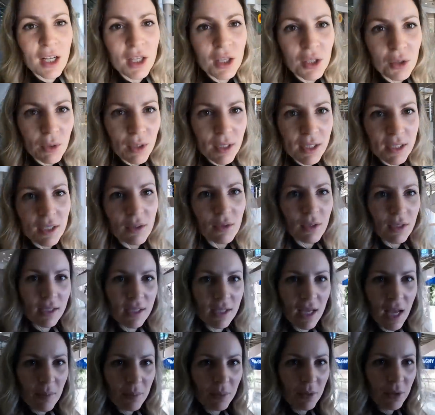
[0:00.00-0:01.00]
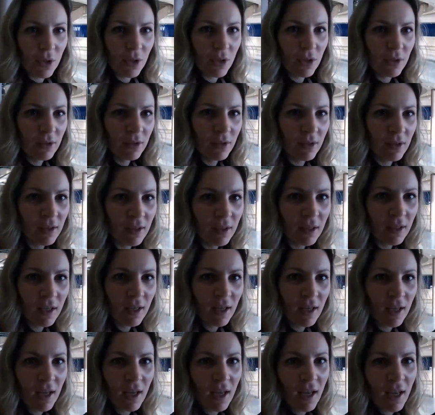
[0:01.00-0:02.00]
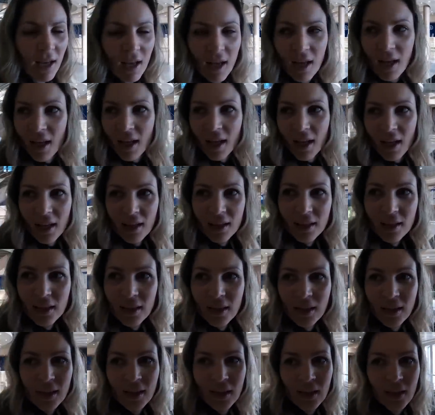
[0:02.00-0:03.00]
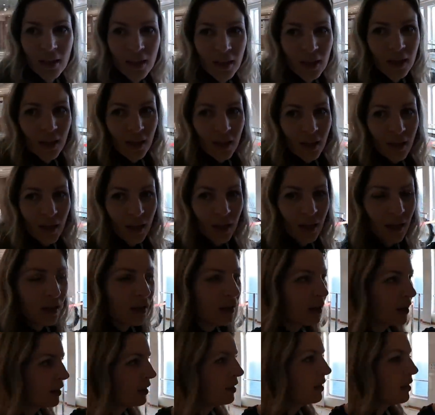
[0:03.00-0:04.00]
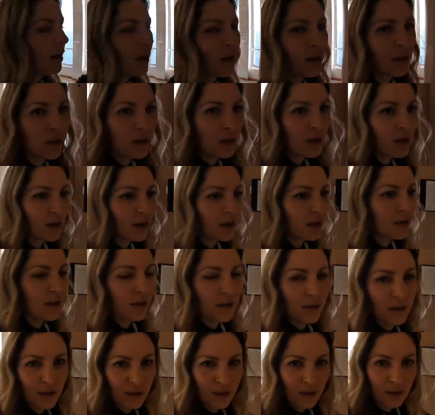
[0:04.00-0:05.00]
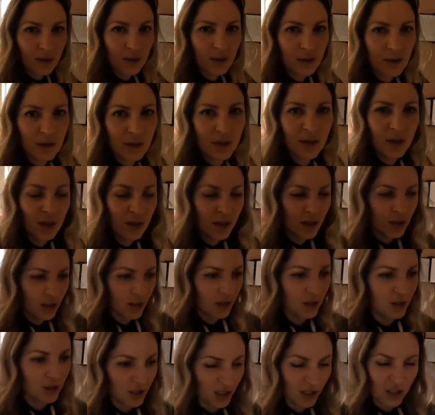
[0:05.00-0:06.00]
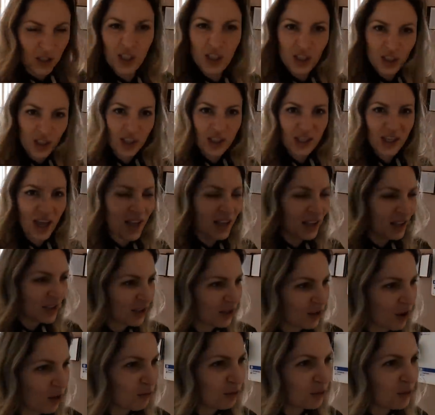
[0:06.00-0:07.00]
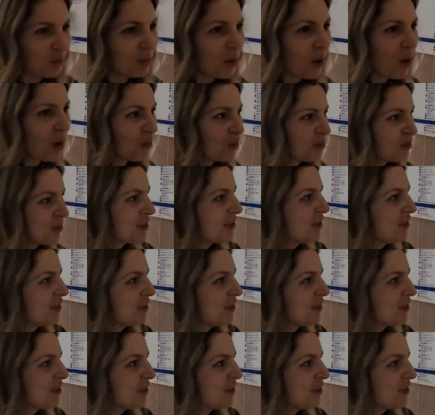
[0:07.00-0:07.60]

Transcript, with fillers: there is the reception, and here I think is the the city center of the boat.